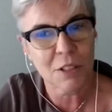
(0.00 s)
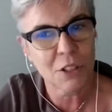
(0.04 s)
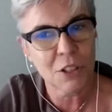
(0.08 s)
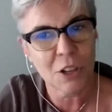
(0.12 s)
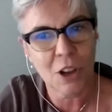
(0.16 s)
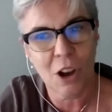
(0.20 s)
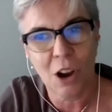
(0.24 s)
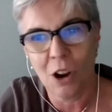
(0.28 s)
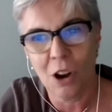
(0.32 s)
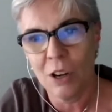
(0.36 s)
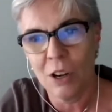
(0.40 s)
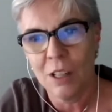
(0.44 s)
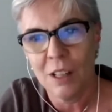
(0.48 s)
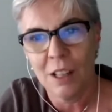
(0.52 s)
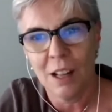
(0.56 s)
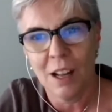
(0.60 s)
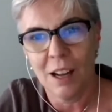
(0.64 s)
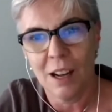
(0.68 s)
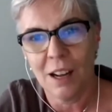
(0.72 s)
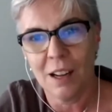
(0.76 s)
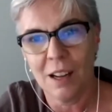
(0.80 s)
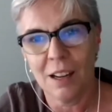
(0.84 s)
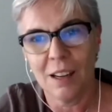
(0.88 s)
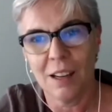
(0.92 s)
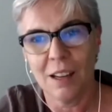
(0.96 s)
So,
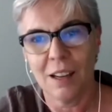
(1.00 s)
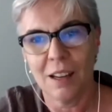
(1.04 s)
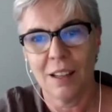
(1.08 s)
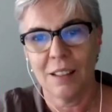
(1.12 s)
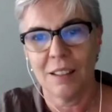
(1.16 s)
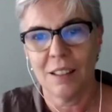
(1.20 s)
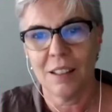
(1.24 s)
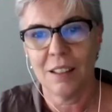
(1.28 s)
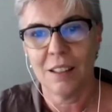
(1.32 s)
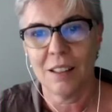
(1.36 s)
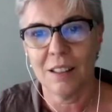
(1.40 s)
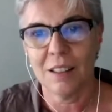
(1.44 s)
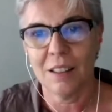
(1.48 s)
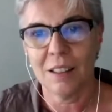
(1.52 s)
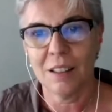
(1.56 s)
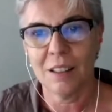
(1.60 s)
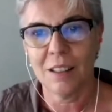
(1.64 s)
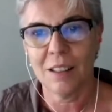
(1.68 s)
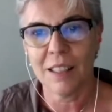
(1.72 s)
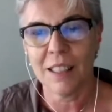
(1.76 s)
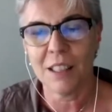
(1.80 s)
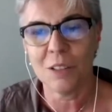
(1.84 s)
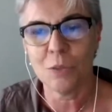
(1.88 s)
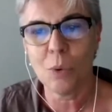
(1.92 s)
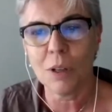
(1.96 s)
uh, uh,
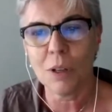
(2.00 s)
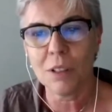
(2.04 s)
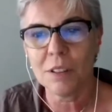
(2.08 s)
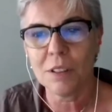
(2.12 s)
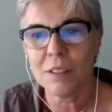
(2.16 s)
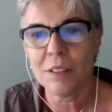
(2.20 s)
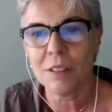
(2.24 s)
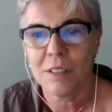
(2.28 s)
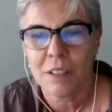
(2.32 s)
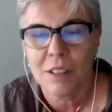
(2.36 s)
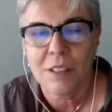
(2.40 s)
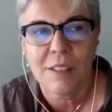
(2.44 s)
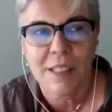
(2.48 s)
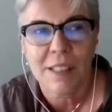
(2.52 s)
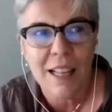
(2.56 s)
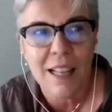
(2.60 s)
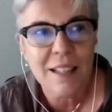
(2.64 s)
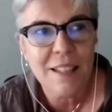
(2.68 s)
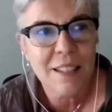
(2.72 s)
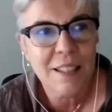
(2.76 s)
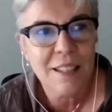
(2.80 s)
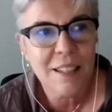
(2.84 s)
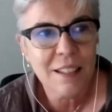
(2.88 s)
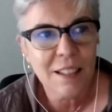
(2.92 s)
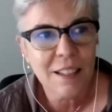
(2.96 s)
in what
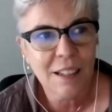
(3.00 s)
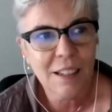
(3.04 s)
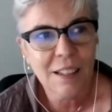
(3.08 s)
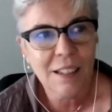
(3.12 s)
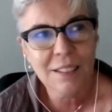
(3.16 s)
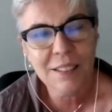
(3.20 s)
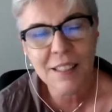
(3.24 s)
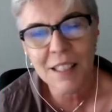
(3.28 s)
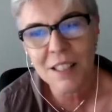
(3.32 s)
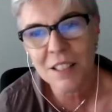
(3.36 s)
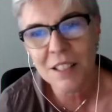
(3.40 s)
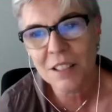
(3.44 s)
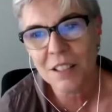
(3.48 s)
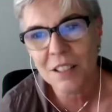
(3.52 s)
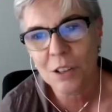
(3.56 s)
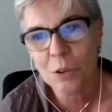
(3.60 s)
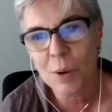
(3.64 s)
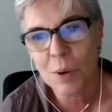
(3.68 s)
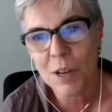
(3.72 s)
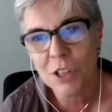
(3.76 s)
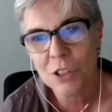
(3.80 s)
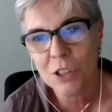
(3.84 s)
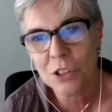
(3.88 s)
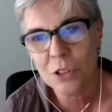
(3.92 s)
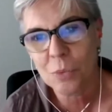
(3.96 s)
that's uh, that's the
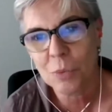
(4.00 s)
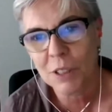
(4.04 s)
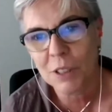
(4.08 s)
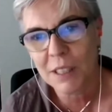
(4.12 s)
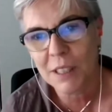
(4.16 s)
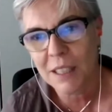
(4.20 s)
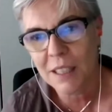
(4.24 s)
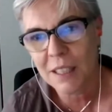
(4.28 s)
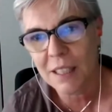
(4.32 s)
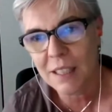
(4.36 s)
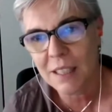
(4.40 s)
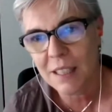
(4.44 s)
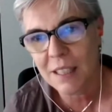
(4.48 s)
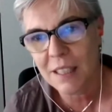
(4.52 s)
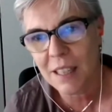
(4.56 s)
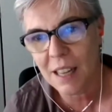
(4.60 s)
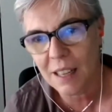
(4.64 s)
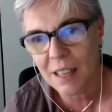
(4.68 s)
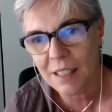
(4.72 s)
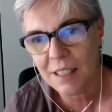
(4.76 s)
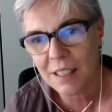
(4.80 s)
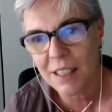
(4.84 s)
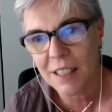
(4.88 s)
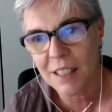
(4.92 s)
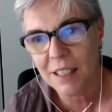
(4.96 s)
question what Ines is
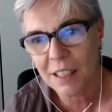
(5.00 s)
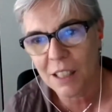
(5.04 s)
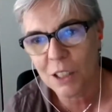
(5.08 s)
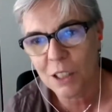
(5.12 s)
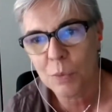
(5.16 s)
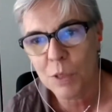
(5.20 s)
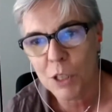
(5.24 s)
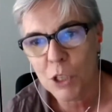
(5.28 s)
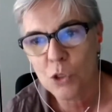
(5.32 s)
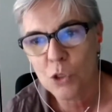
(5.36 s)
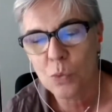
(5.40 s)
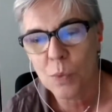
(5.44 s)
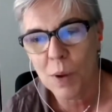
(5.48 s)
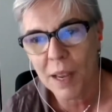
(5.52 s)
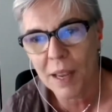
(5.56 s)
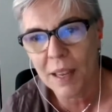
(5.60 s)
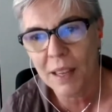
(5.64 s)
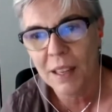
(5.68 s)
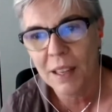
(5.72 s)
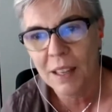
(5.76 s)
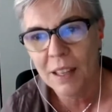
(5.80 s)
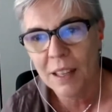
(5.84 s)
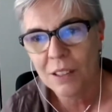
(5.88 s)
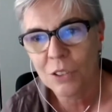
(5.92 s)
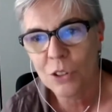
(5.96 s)
asking. In which way
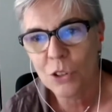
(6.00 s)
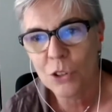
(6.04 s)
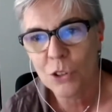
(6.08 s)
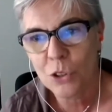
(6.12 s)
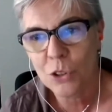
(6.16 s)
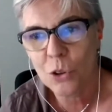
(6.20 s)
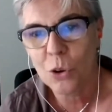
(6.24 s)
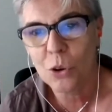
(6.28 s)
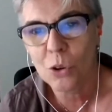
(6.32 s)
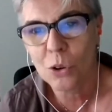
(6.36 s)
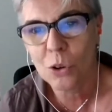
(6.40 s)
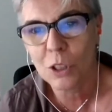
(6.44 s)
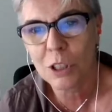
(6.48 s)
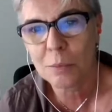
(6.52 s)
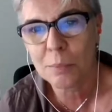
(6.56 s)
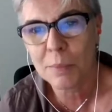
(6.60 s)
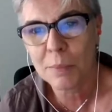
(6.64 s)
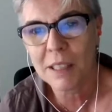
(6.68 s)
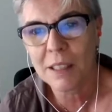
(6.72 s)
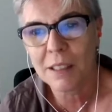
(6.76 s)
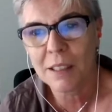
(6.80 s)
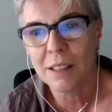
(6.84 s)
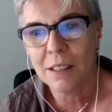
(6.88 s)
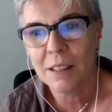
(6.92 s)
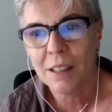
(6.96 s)
the so-called
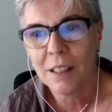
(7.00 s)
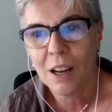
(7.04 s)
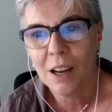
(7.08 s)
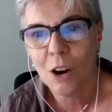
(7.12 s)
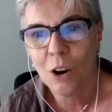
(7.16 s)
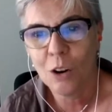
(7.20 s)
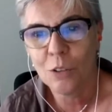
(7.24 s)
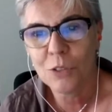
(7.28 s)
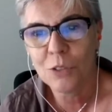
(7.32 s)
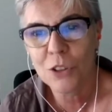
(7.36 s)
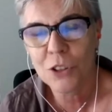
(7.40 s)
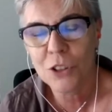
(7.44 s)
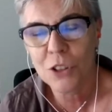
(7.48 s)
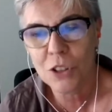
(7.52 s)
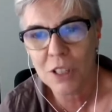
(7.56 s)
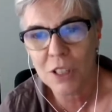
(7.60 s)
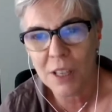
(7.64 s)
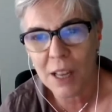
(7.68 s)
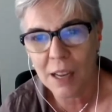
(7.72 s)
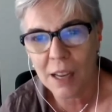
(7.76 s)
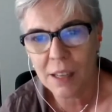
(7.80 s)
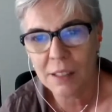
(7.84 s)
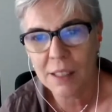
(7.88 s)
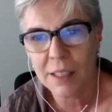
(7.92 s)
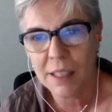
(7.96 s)
middle of the
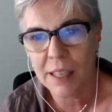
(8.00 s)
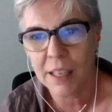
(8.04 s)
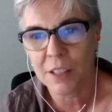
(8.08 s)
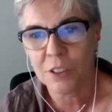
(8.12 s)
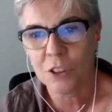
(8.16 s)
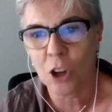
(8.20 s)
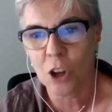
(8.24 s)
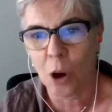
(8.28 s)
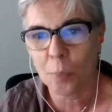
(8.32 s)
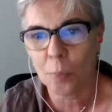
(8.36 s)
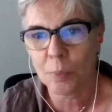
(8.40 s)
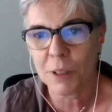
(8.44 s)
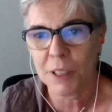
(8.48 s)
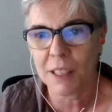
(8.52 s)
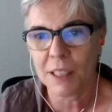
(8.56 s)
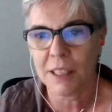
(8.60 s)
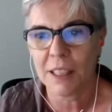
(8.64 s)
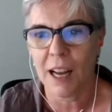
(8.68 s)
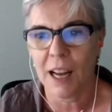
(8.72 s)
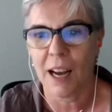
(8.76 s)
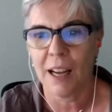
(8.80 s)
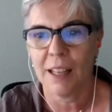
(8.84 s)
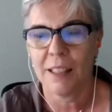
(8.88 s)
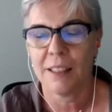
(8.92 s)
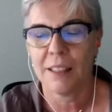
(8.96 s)
society adopted
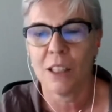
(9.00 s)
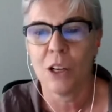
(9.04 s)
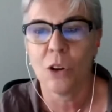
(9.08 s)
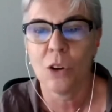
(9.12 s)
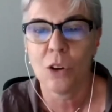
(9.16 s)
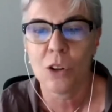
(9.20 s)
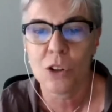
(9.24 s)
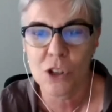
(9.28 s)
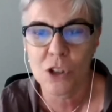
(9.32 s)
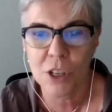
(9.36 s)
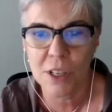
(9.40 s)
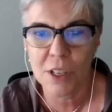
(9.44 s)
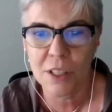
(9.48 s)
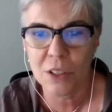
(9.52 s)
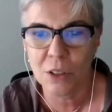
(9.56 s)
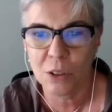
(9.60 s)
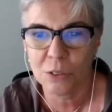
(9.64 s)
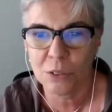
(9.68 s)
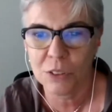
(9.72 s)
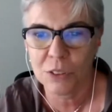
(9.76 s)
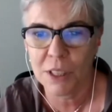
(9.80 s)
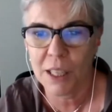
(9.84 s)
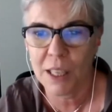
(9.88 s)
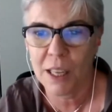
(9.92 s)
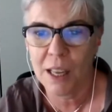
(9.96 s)
ideologies
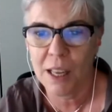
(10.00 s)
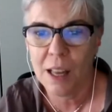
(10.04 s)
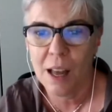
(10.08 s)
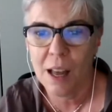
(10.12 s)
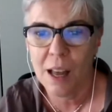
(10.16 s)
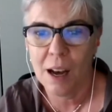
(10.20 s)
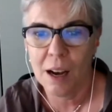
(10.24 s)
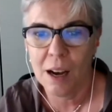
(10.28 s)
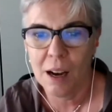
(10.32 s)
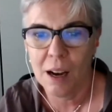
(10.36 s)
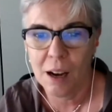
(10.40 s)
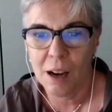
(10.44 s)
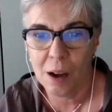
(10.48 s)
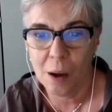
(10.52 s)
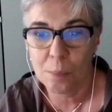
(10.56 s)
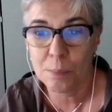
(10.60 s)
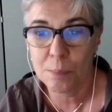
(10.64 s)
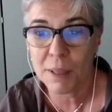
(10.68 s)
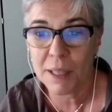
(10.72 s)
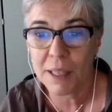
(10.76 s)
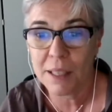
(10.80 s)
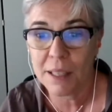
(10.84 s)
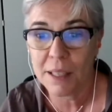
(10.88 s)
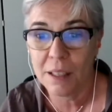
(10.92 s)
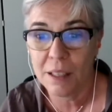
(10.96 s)
of the uh,
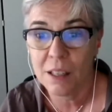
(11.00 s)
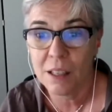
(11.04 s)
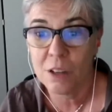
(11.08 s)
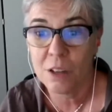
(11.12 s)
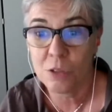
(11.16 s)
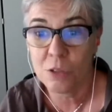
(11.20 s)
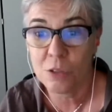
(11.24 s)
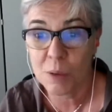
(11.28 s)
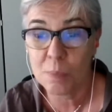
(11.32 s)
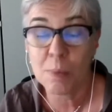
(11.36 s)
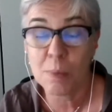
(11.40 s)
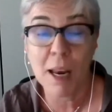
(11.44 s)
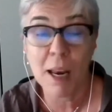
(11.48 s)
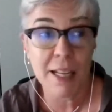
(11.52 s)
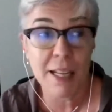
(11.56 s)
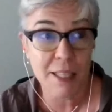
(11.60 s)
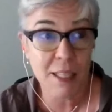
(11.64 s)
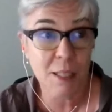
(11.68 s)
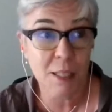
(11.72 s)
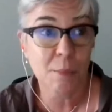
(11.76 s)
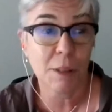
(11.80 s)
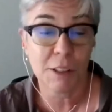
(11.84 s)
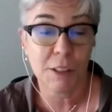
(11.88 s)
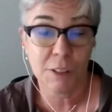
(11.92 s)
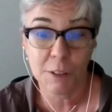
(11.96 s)
big
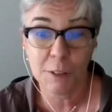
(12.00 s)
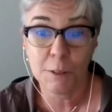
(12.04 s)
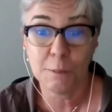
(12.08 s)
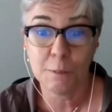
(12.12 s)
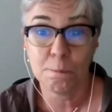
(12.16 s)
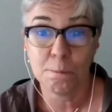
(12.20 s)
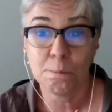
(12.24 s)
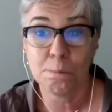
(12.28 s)
replacement? Mm.